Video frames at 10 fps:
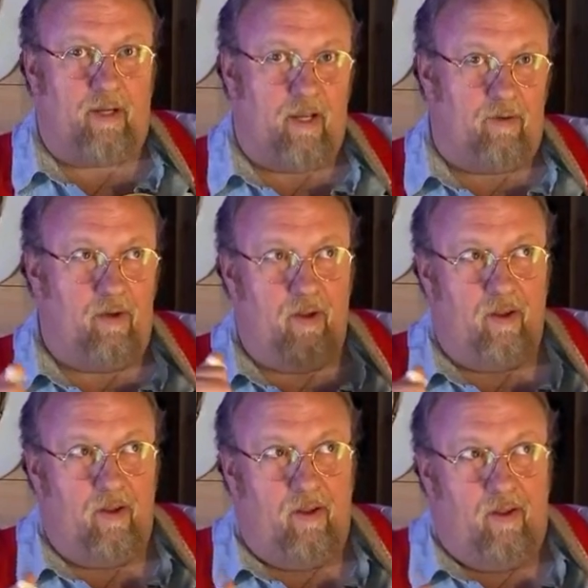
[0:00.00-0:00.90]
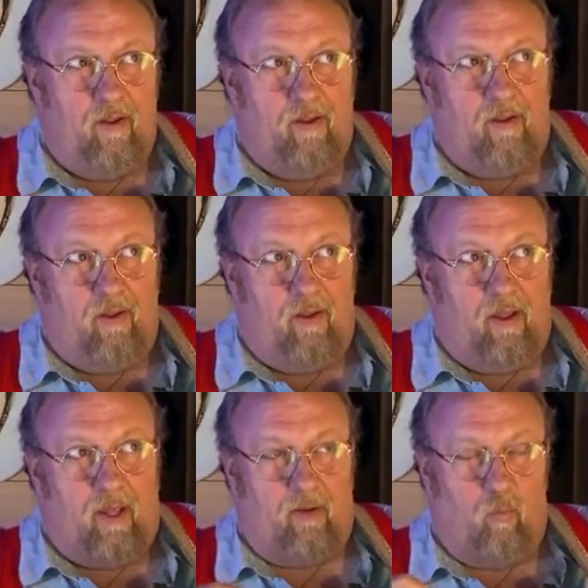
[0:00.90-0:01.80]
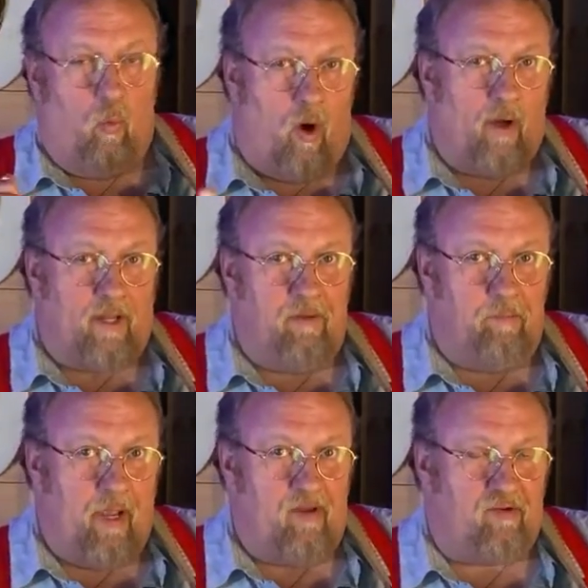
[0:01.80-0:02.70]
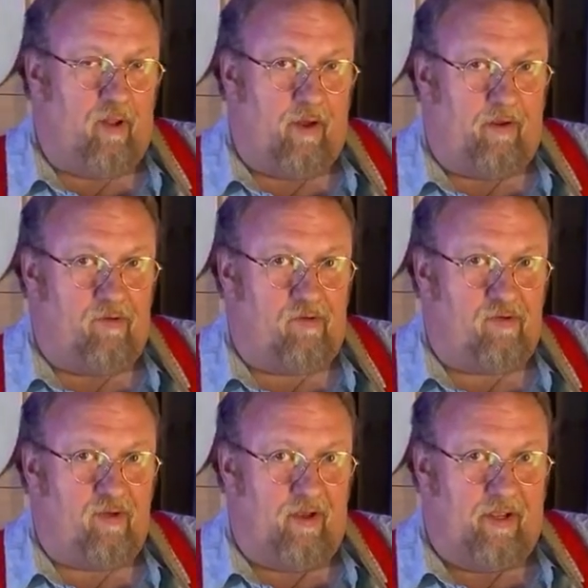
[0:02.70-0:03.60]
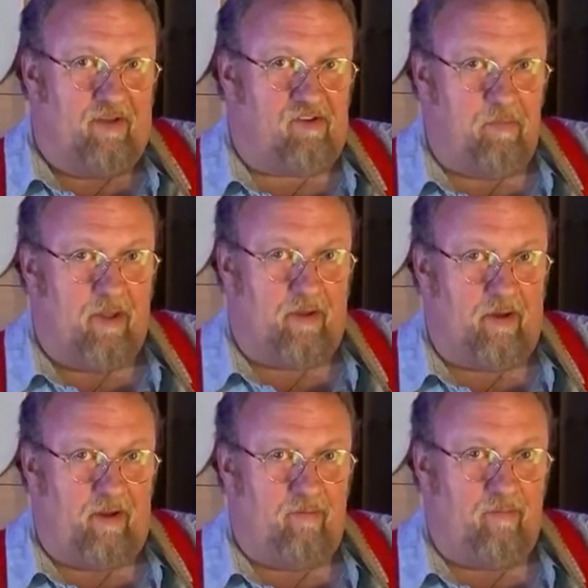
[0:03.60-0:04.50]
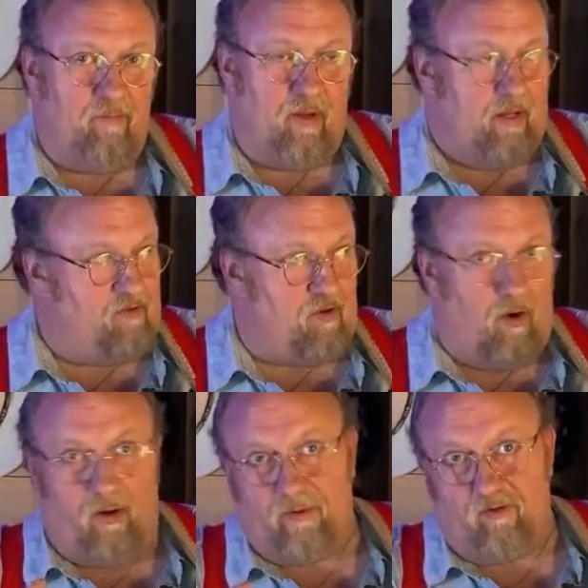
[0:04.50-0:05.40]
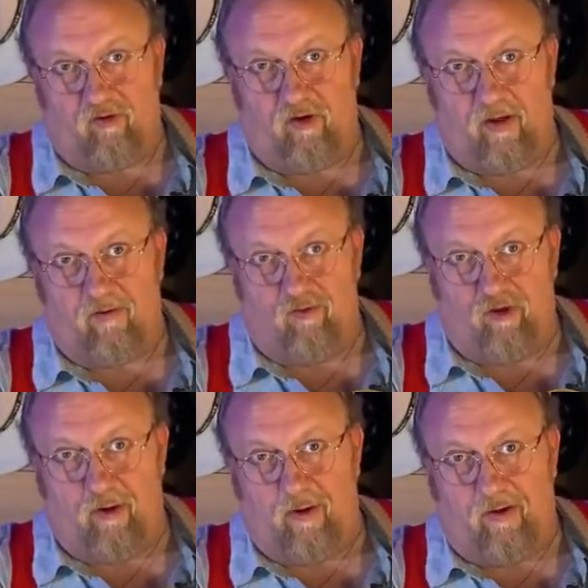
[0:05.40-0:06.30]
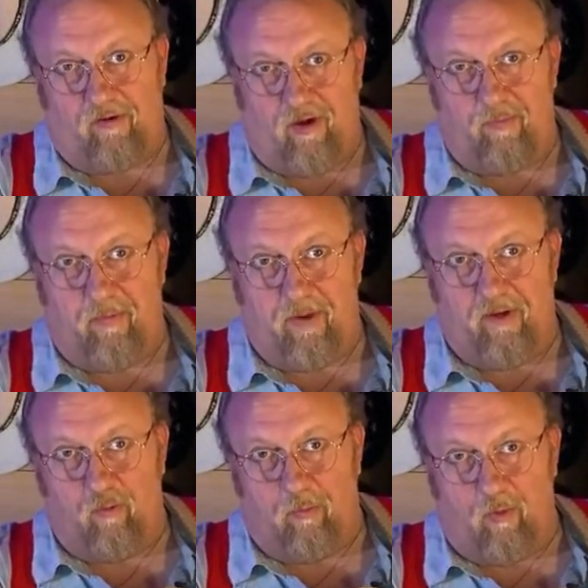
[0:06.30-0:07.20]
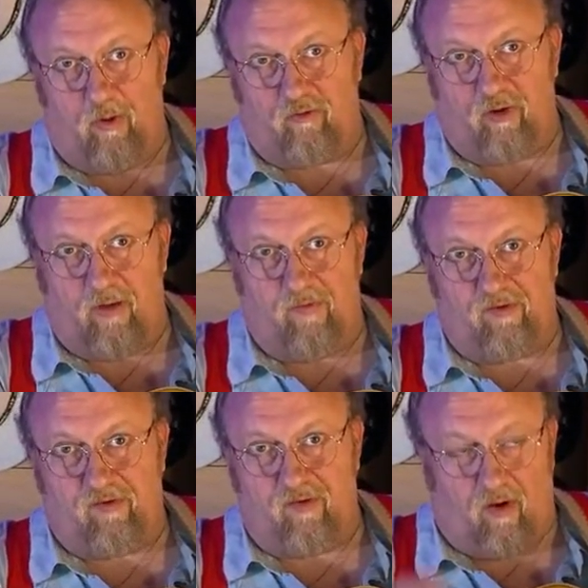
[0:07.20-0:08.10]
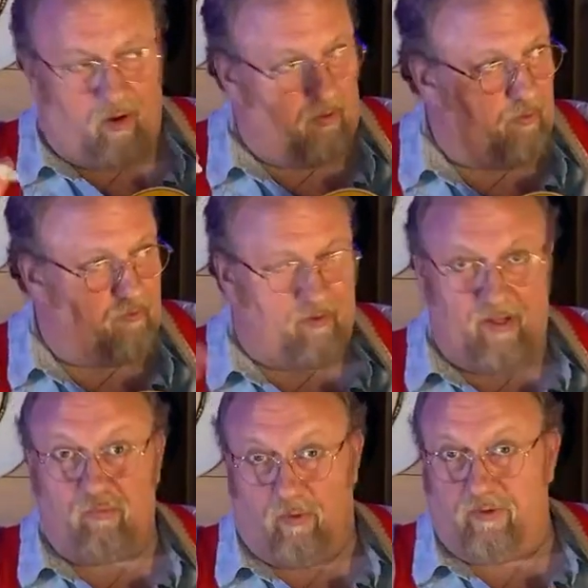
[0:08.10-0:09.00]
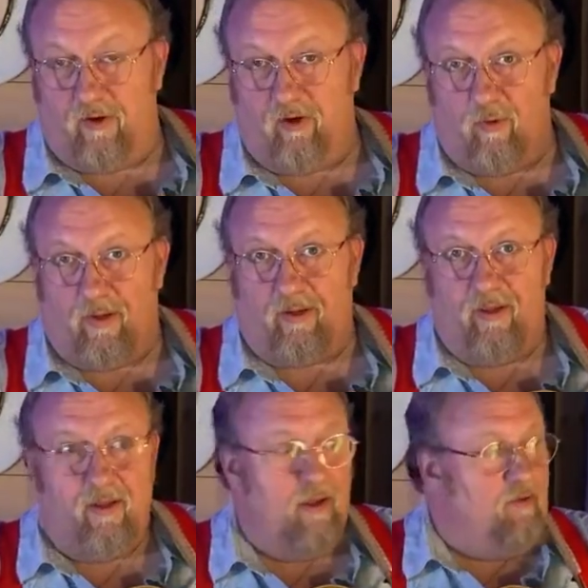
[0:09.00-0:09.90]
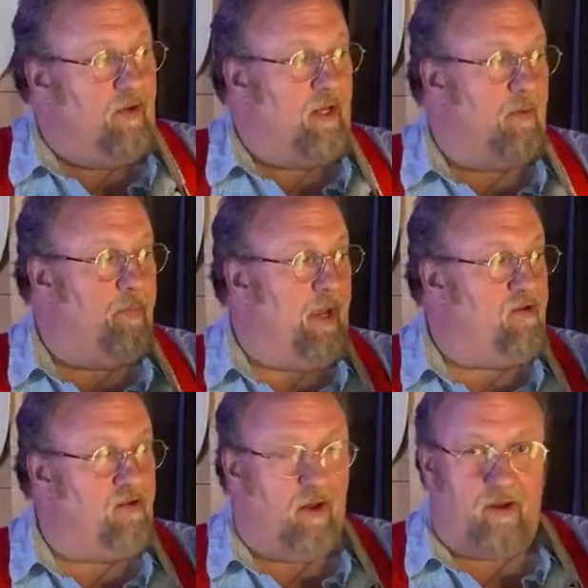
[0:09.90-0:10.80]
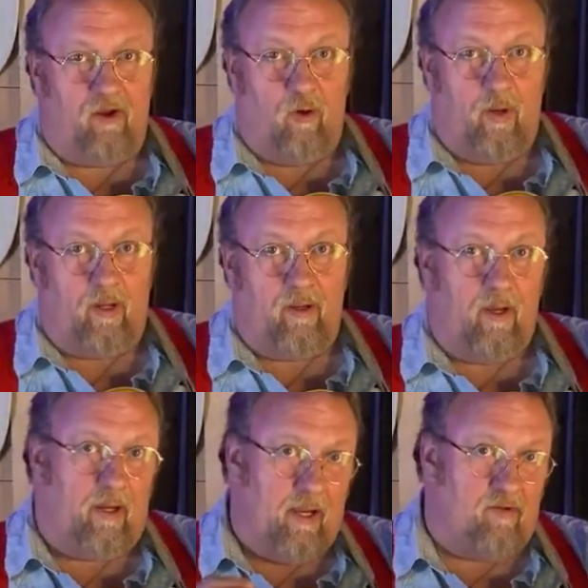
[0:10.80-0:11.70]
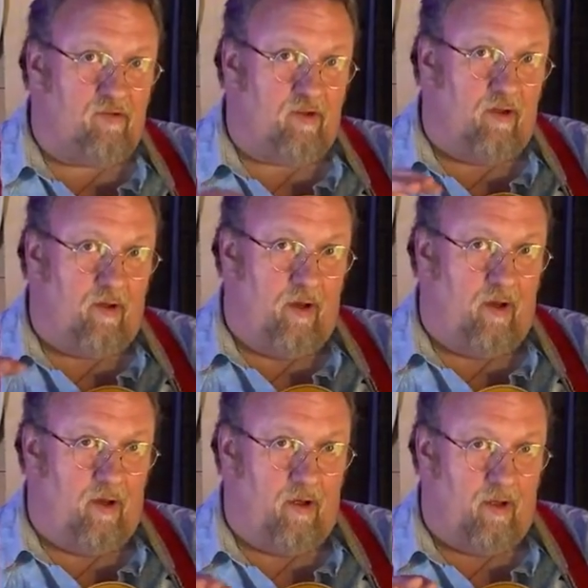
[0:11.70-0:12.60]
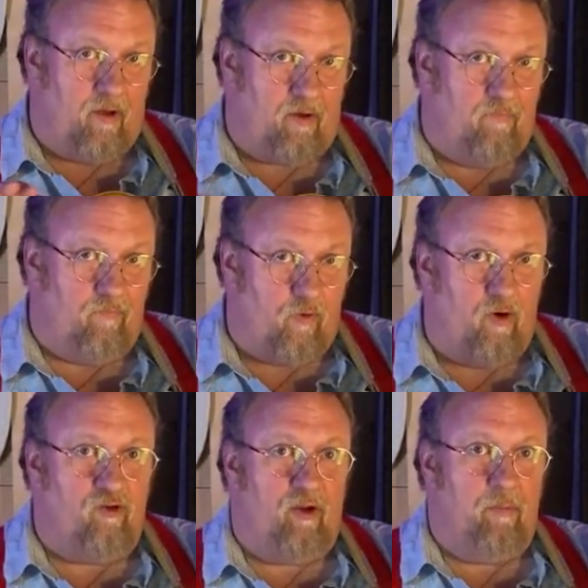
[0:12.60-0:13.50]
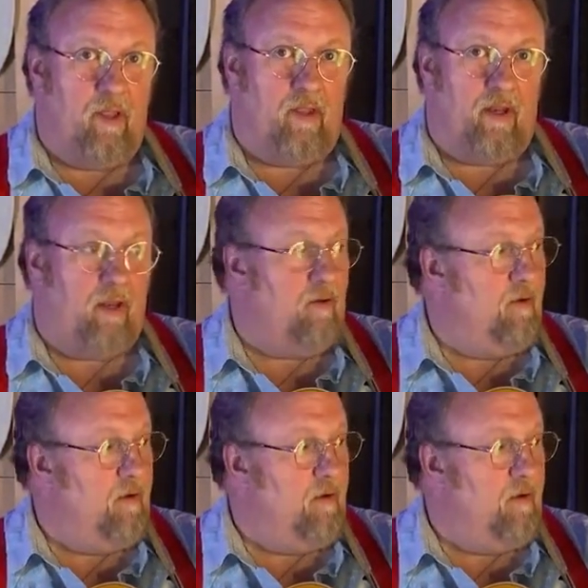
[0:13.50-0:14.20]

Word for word: had had walking bass lines against melody. And that's all that Chet, Jerry, Tommy Emmanuel, Merle, Travis, all those, that's what they're doing. They get a bass line going against a, a converging melody.